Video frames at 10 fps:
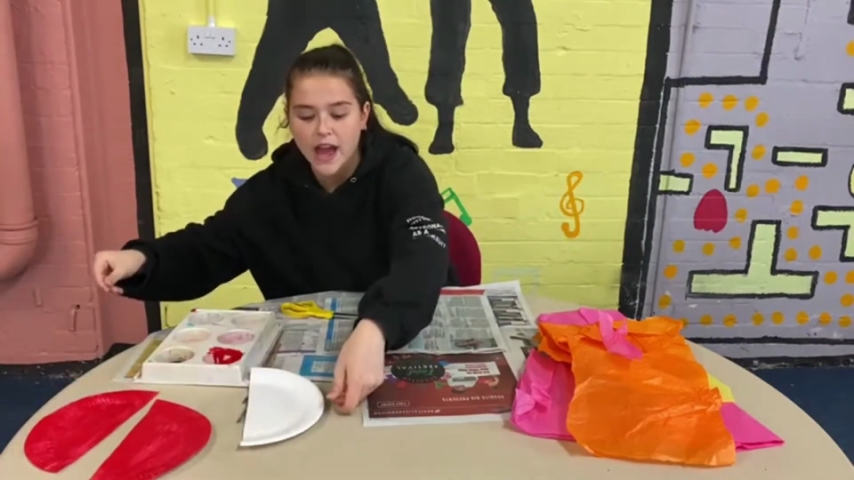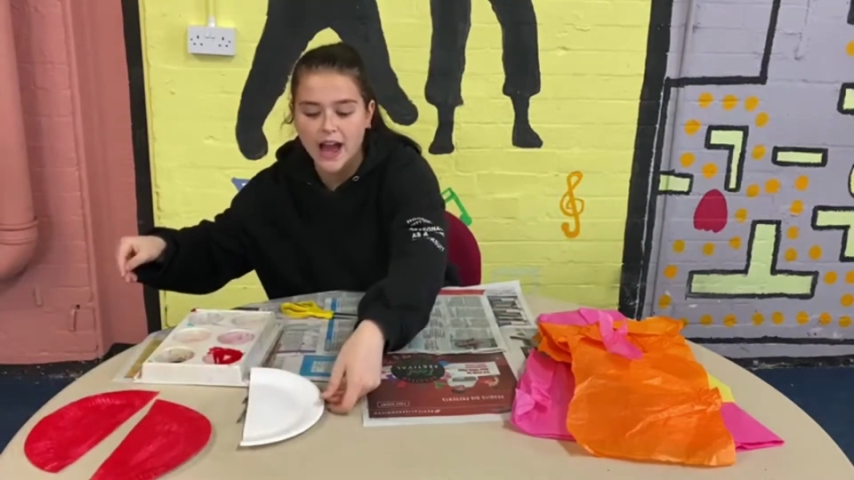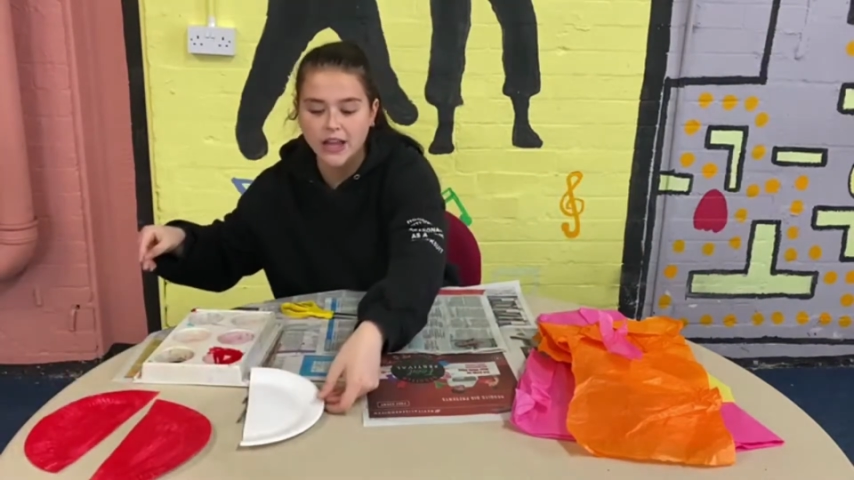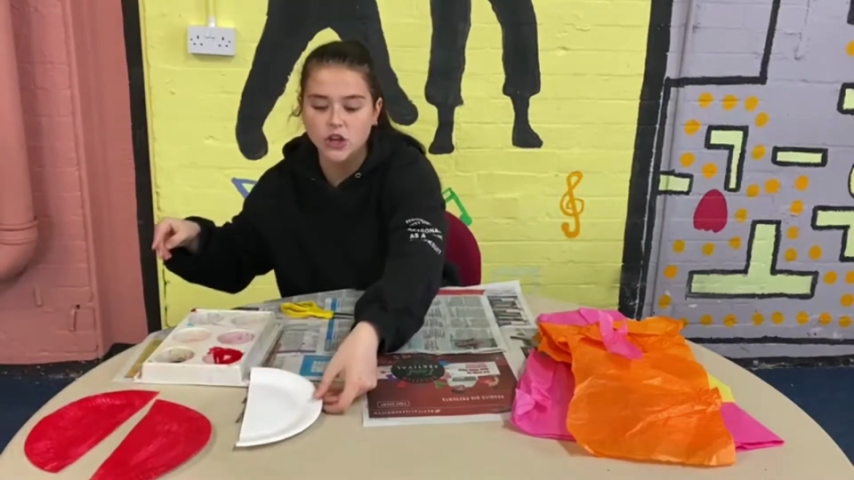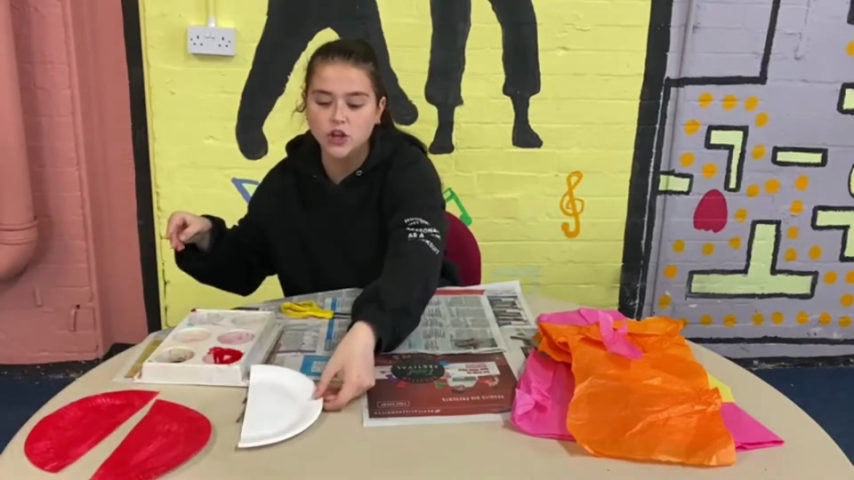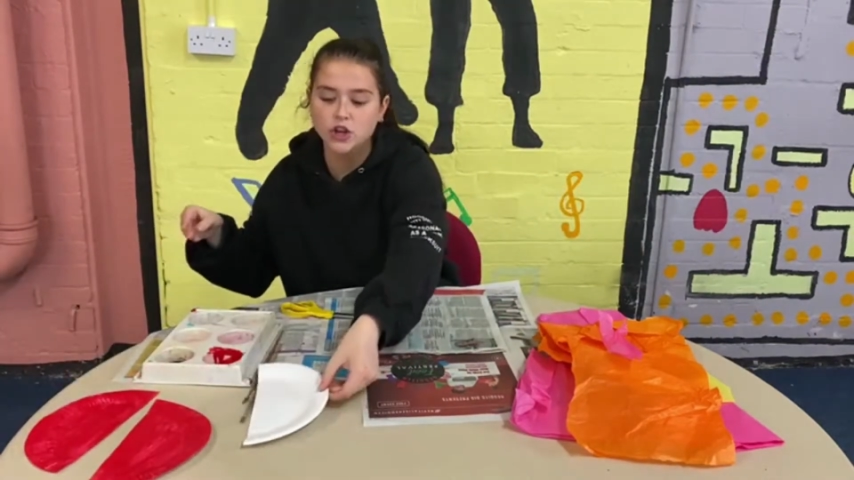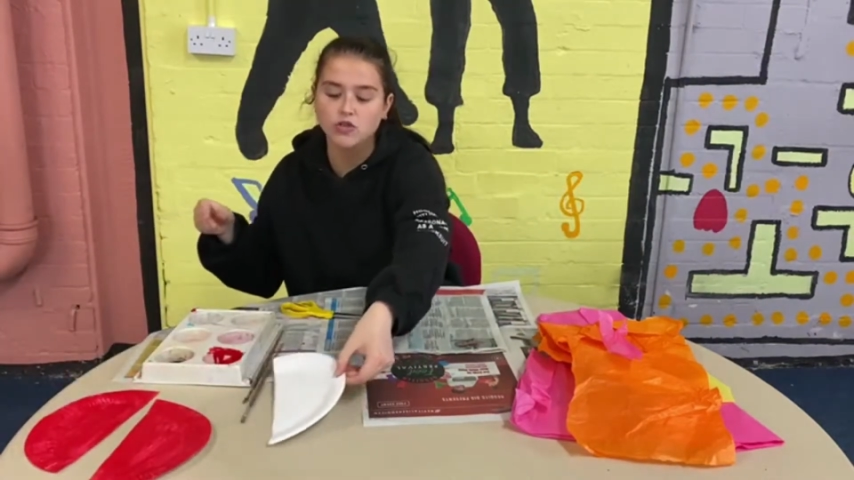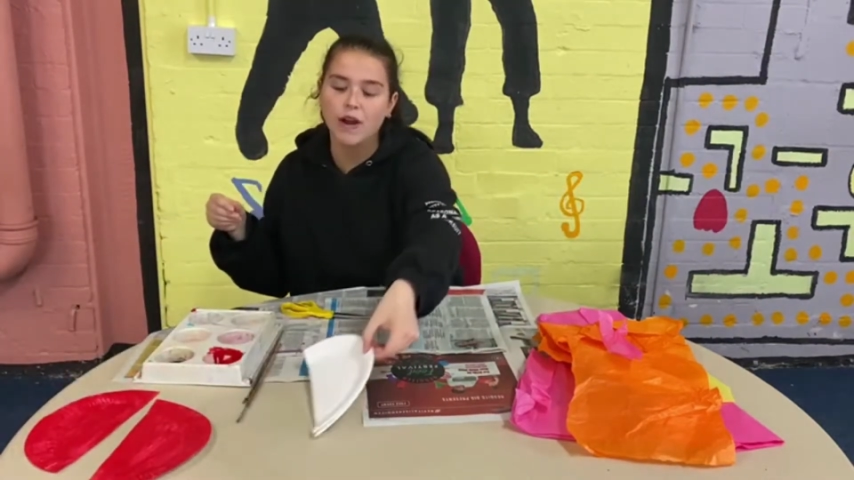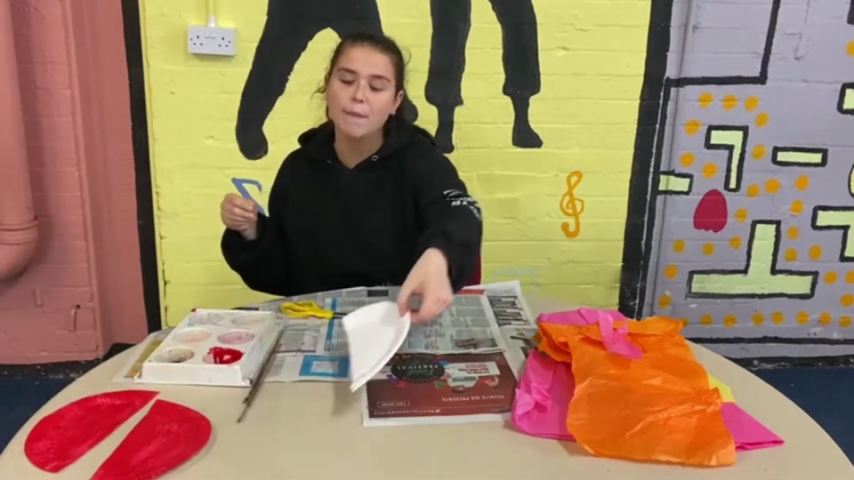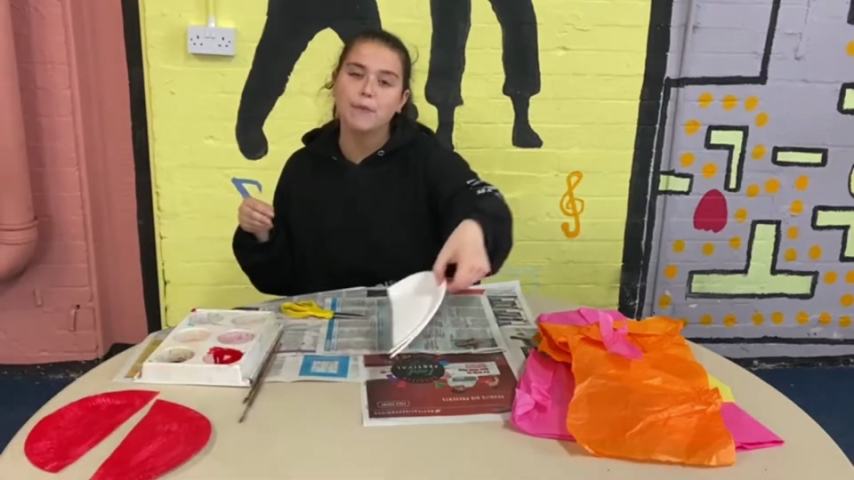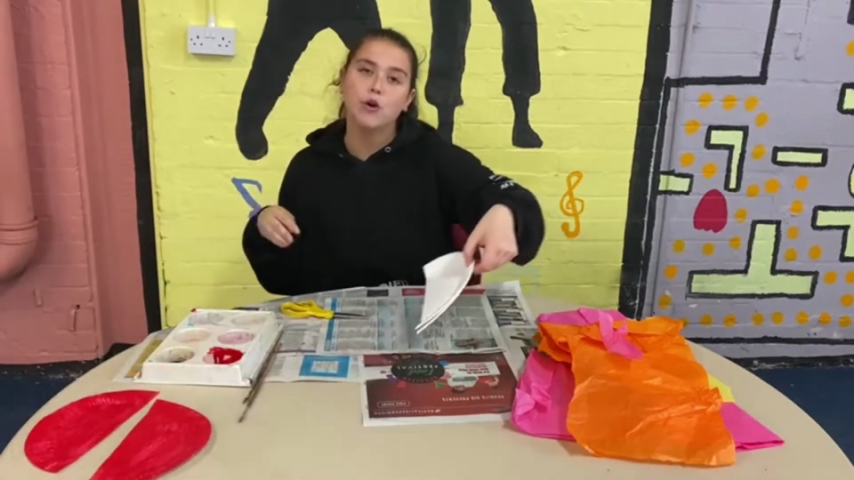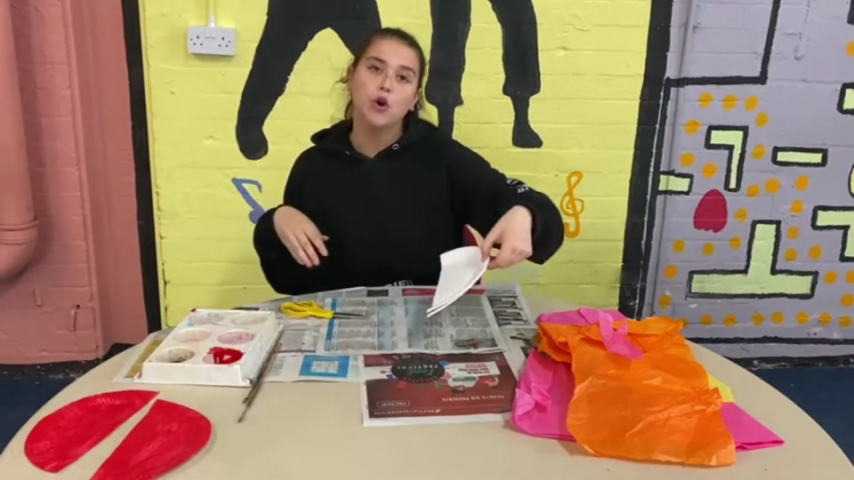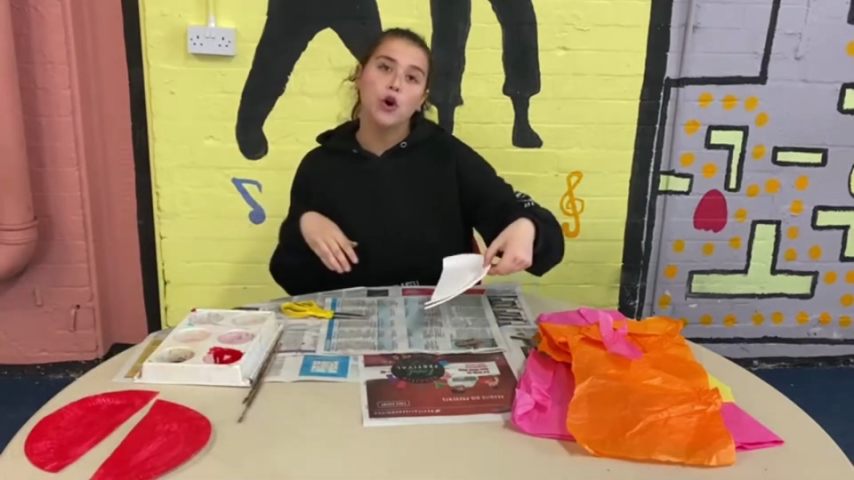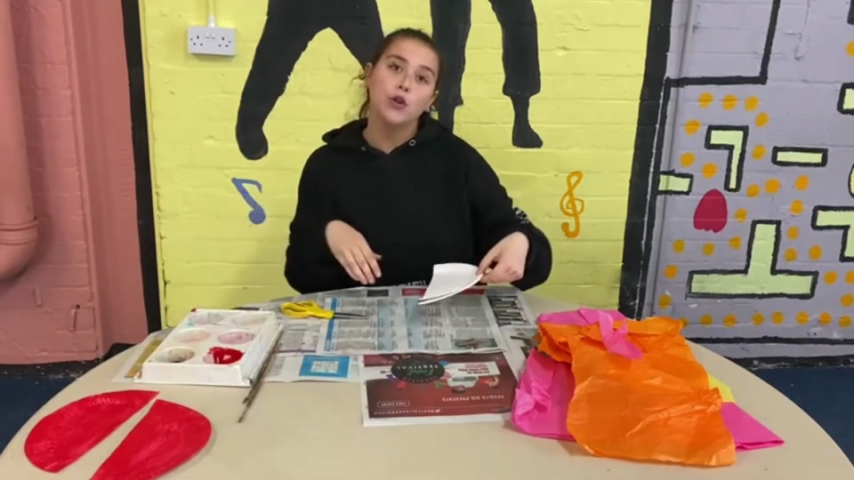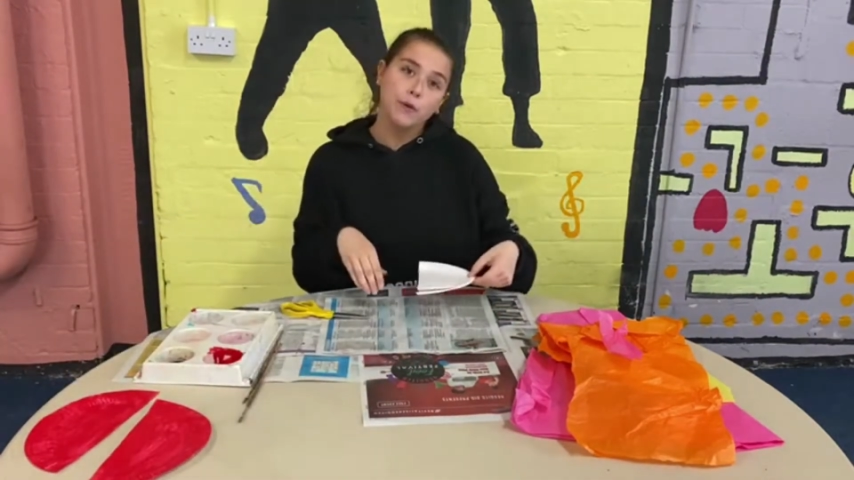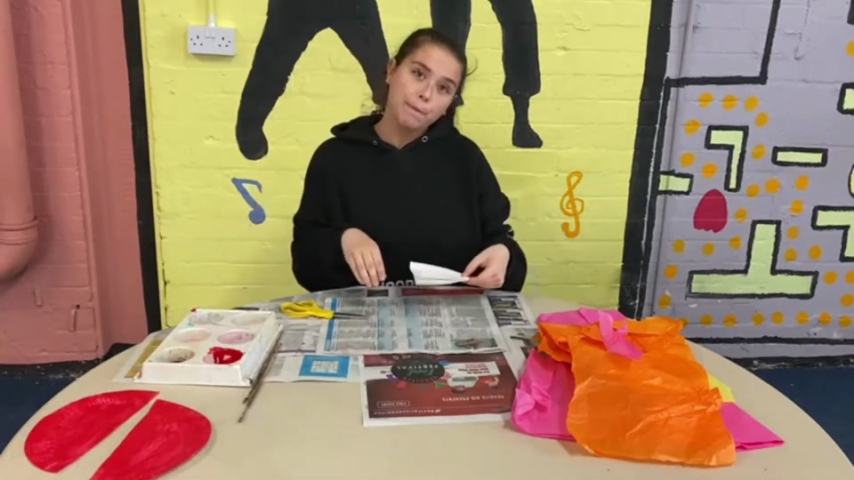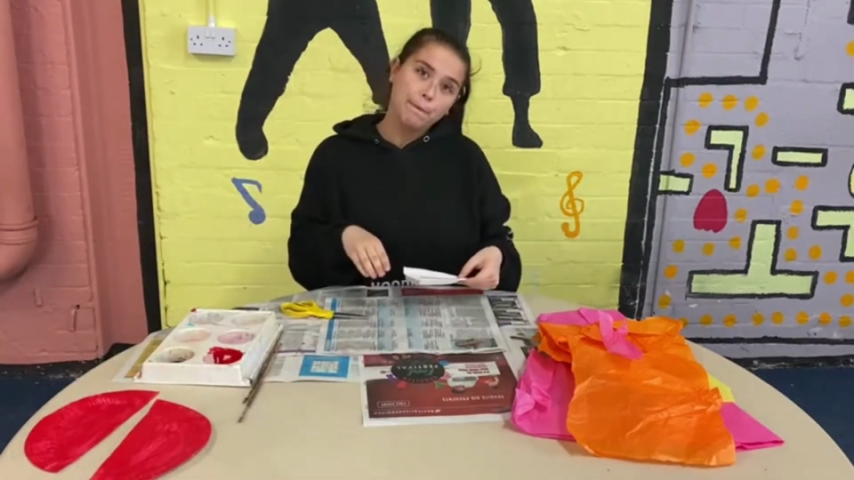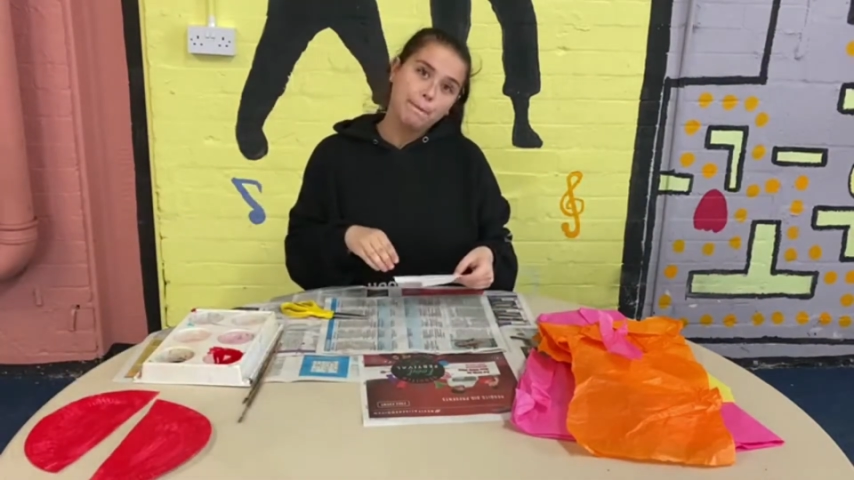And you're going to grab your other